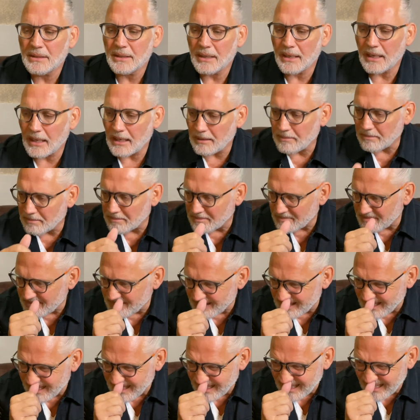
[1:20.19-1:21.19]
um,
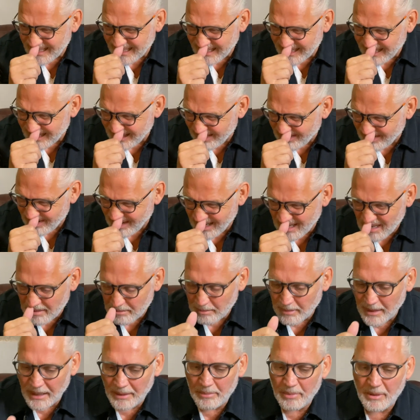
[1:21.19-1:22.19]
they are threatened
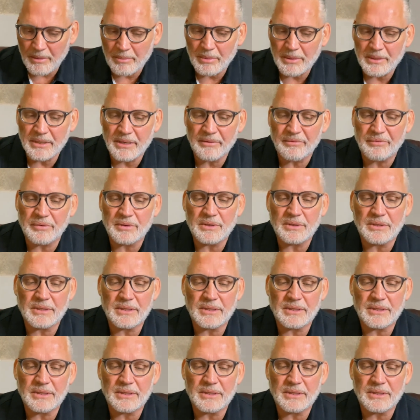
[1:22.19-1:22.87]
by people different